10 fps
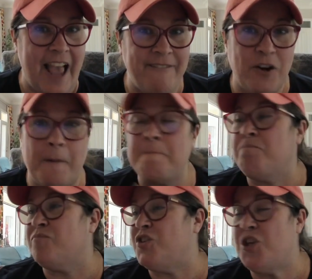ever.
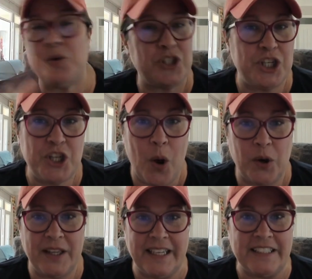You should
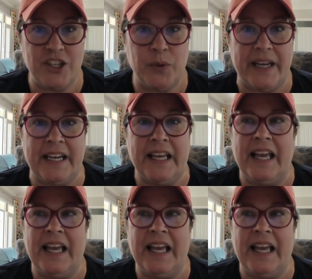totally do it.